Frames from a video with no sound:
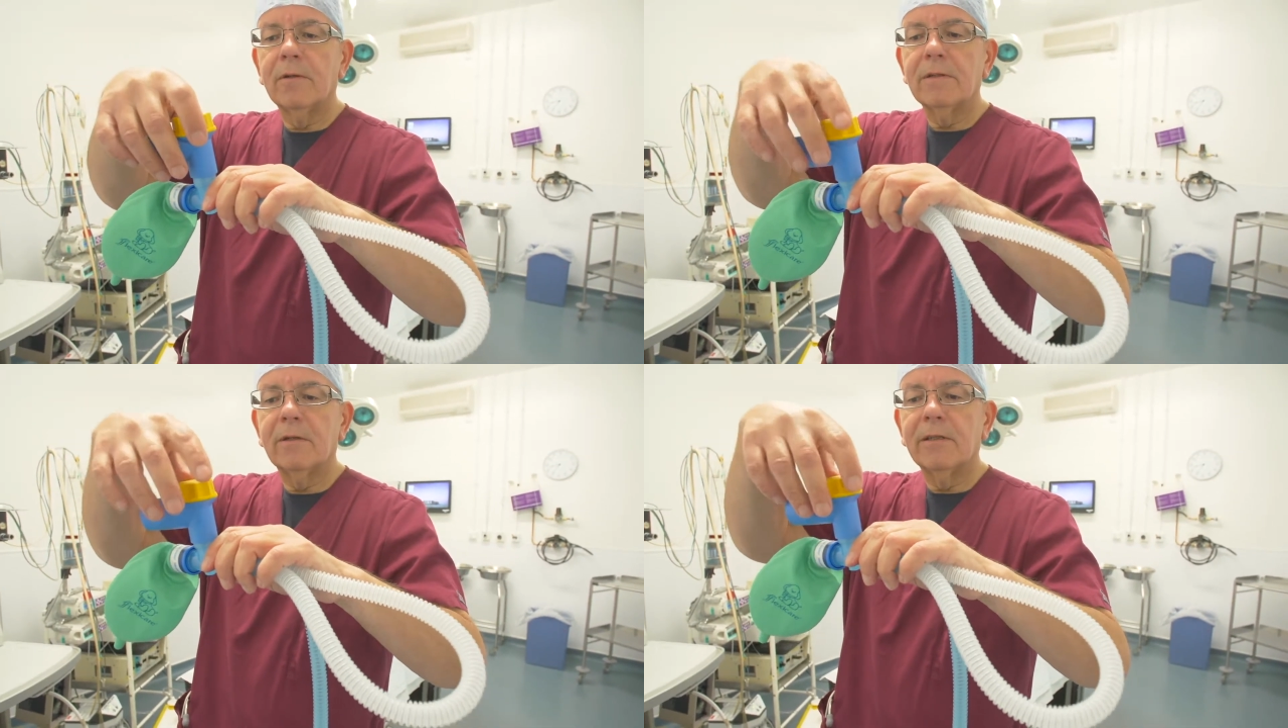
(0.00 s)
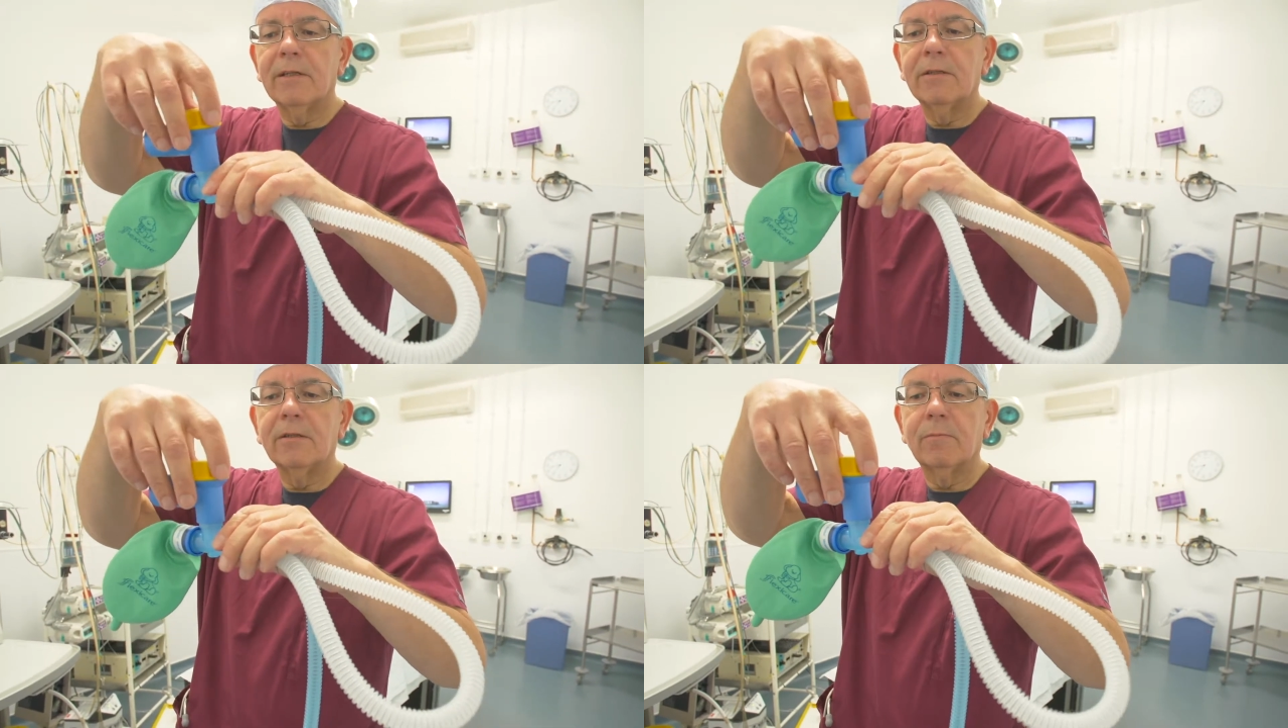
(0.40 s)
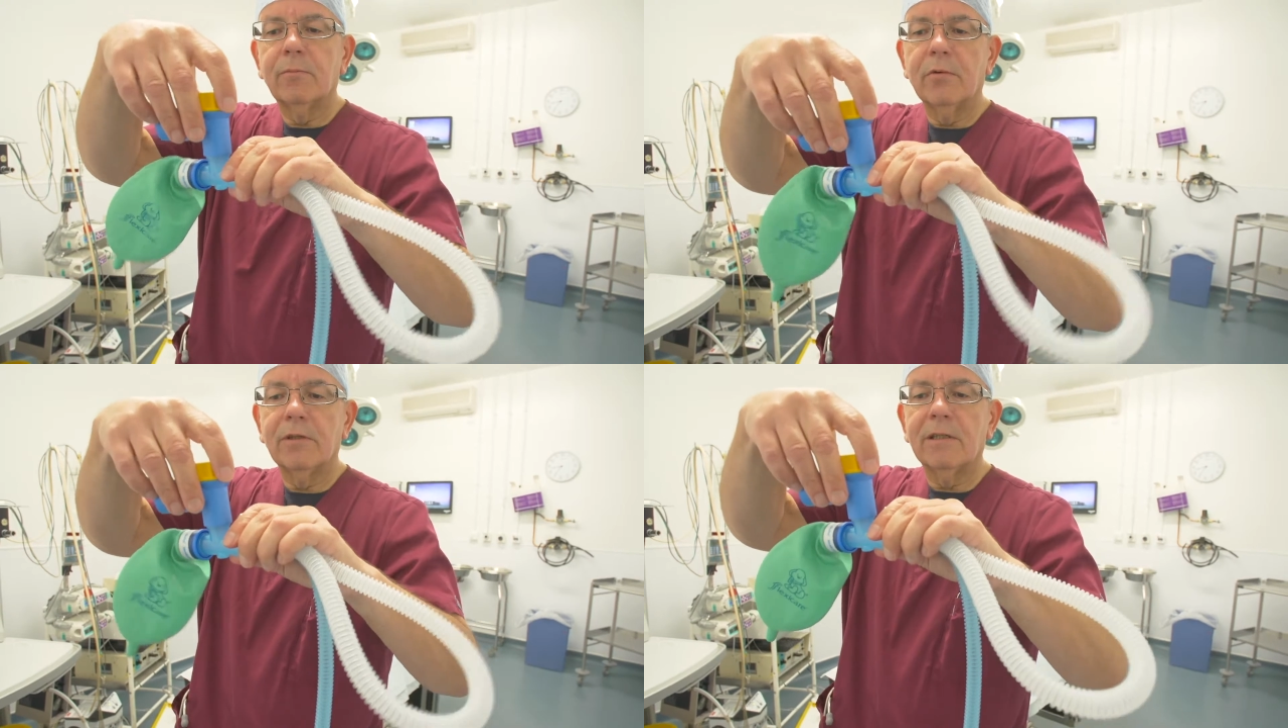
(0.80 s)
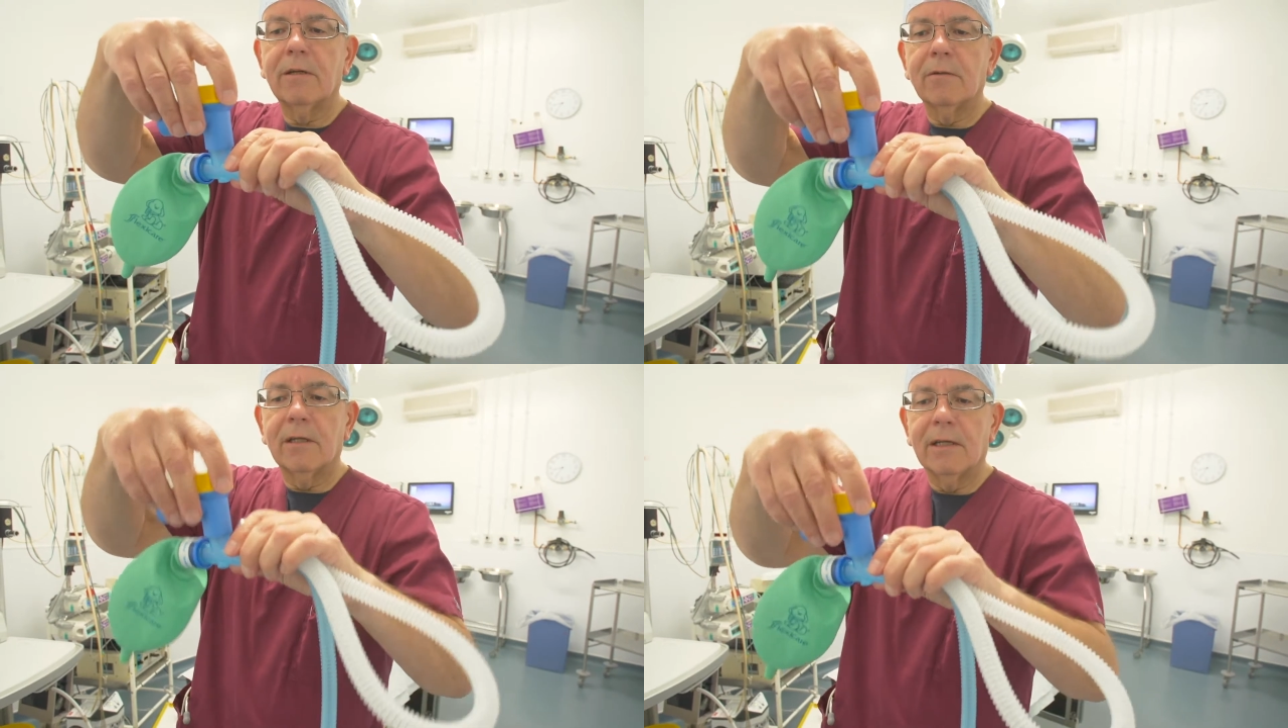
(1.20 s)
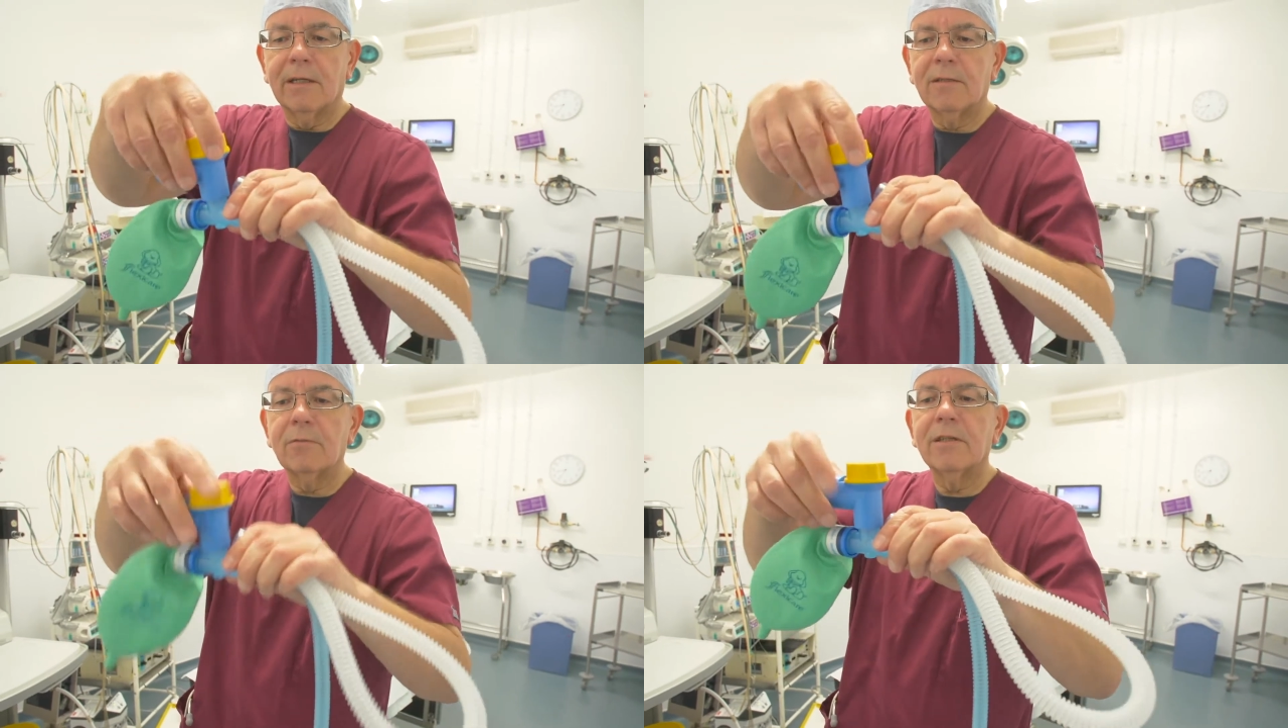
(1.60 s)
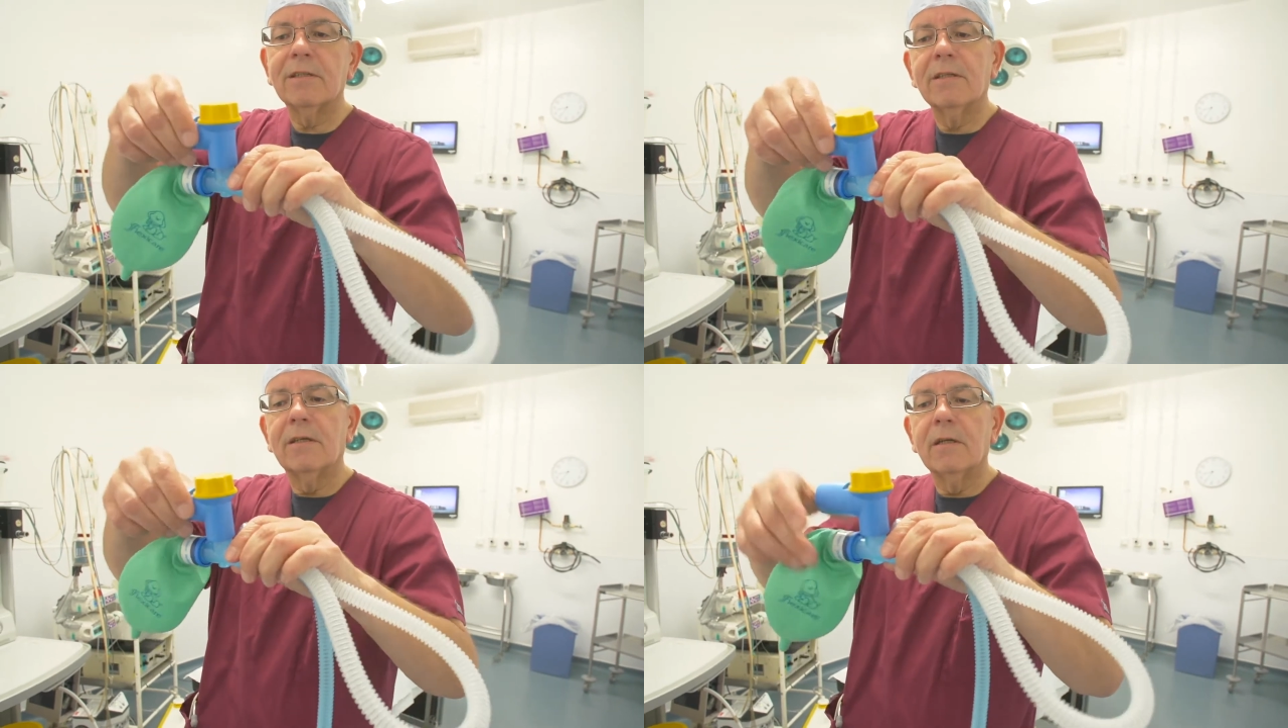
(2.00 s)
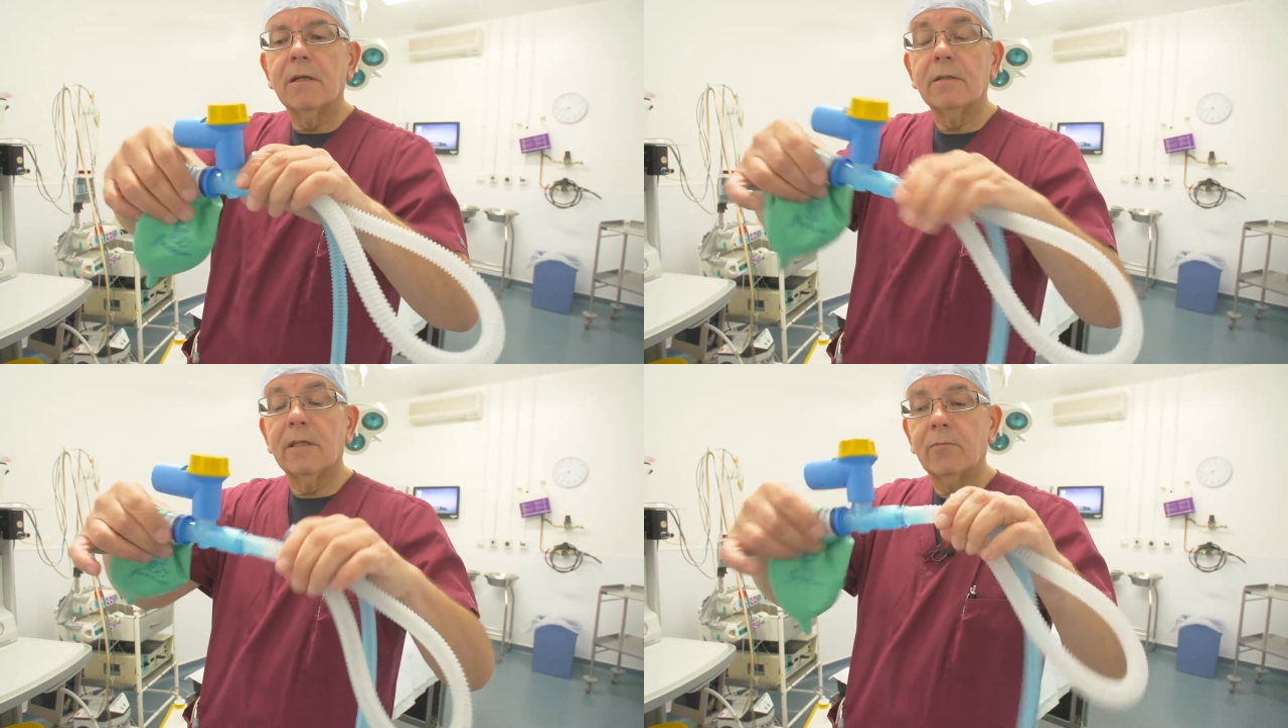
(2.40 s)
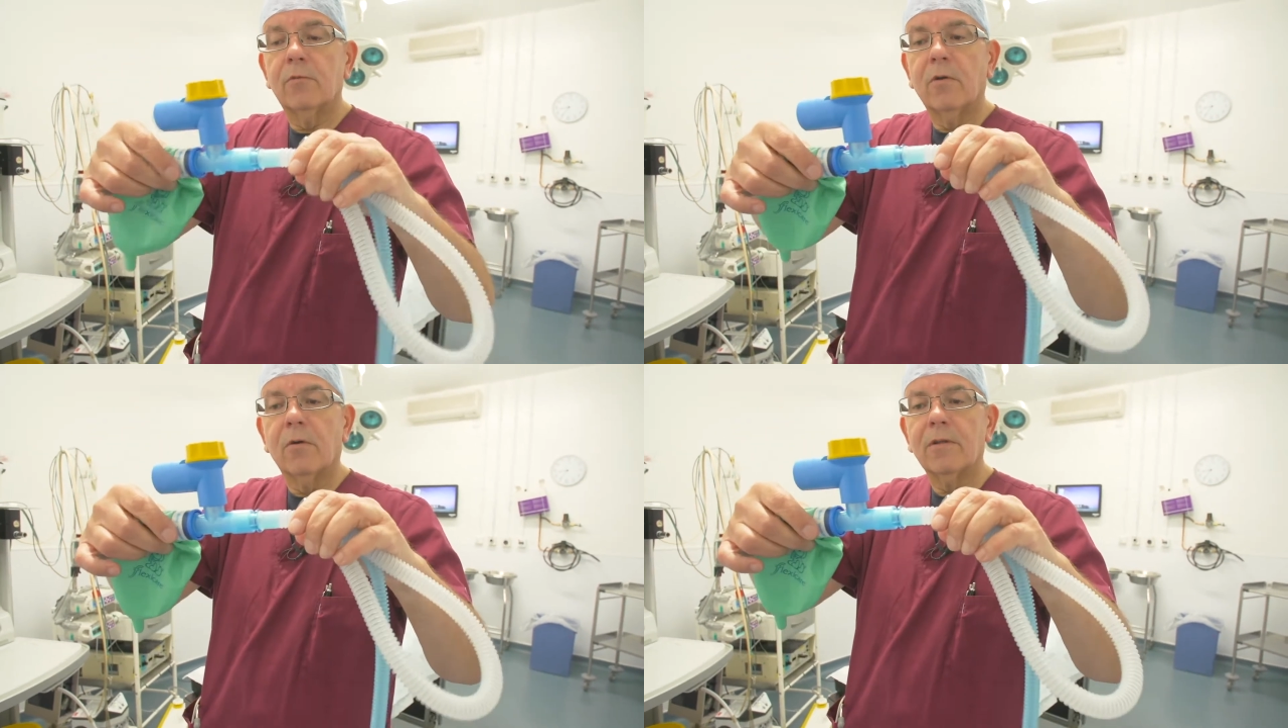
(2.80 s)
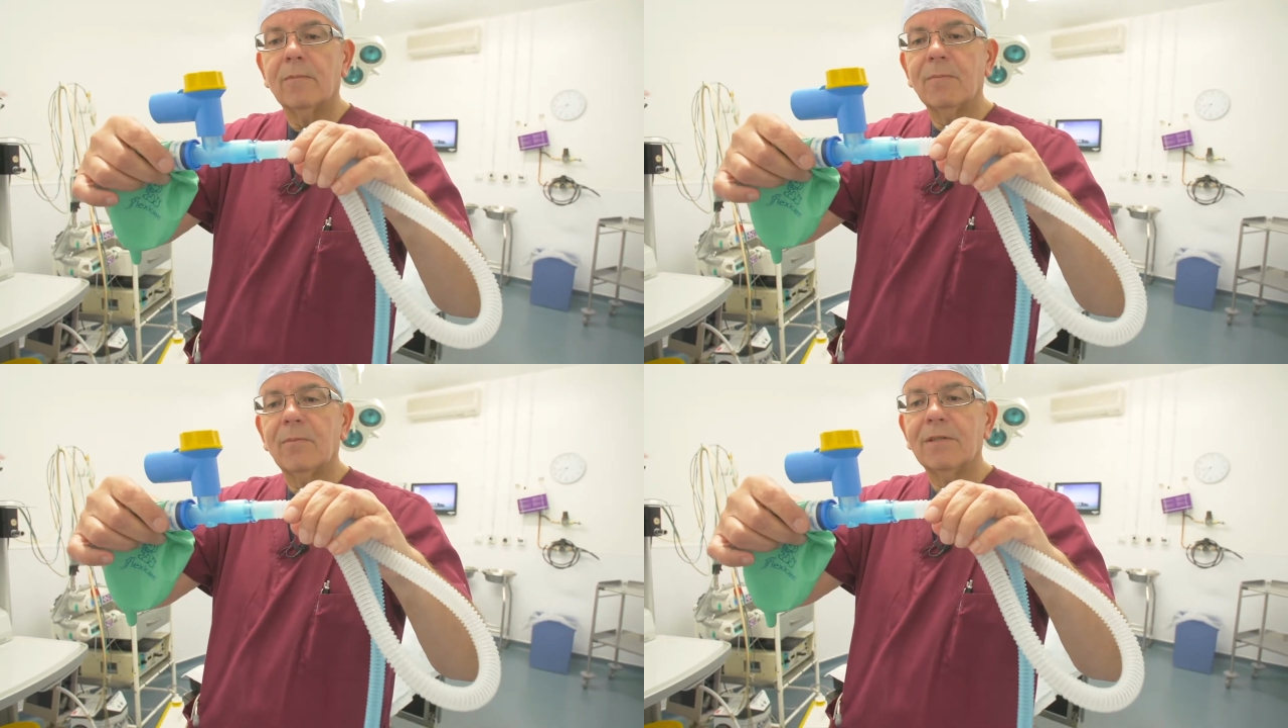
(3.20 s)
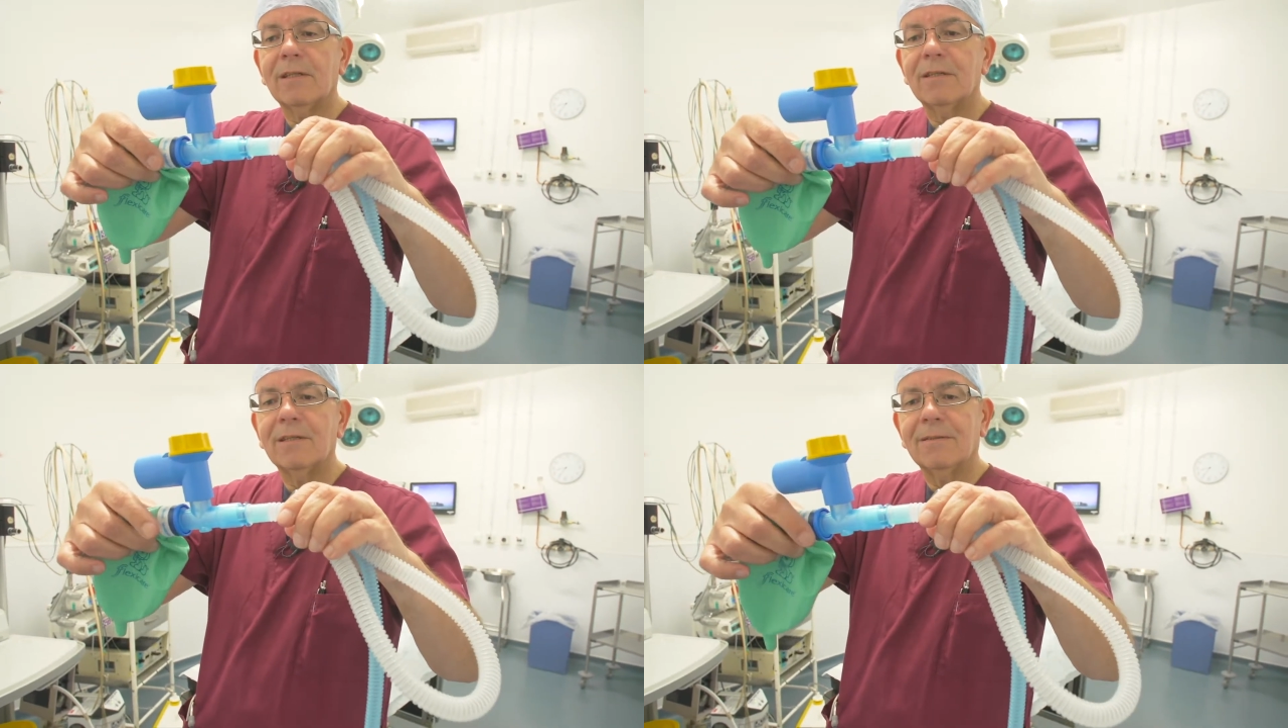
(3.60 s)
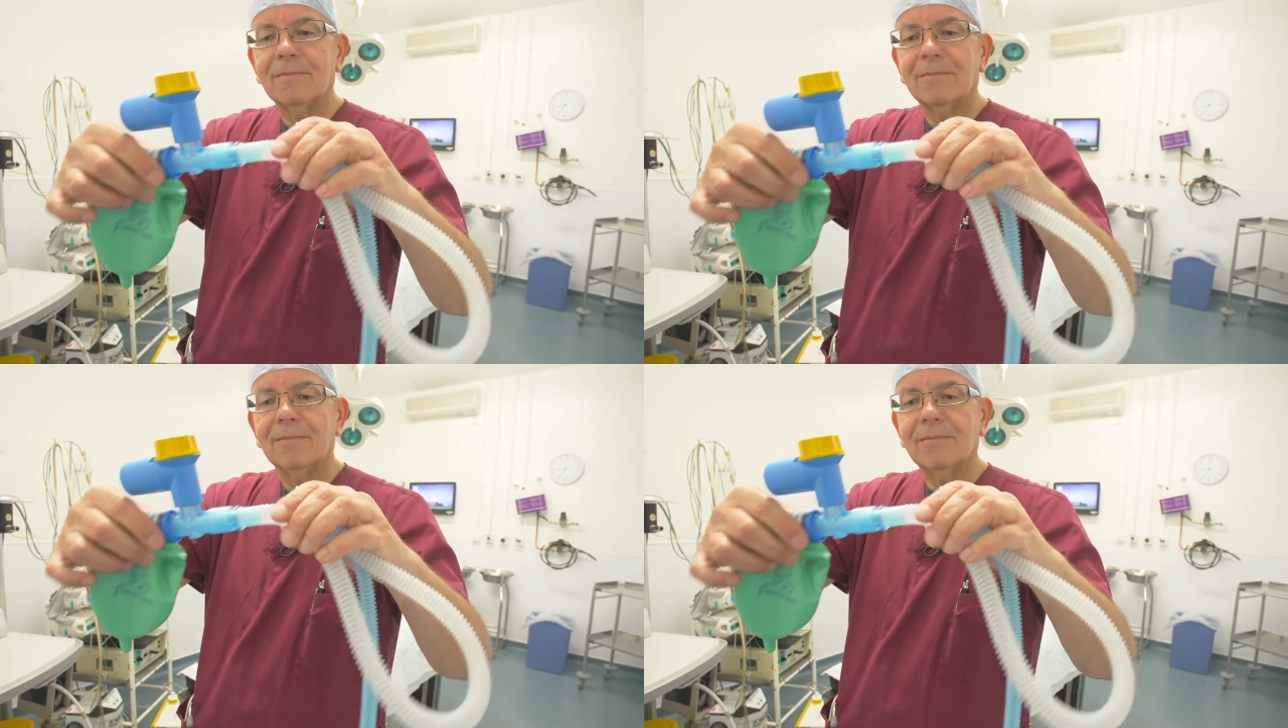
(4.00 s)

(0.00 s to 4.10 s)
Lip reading: So we need to just push down and twist, and that will lock them in position.